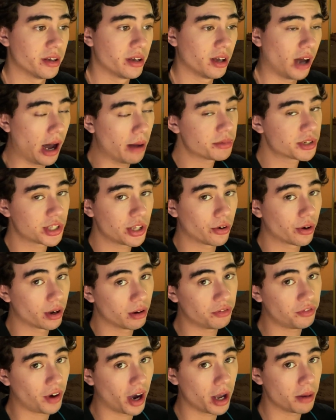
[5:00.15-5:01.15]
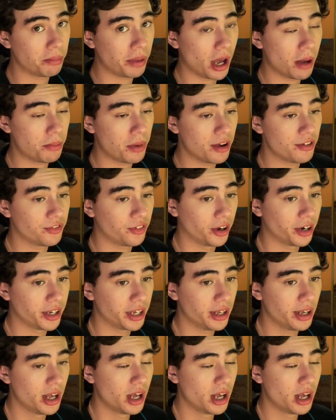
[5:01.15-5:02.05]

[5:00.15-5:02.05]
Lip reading: I'm still gonna find Pepe funny,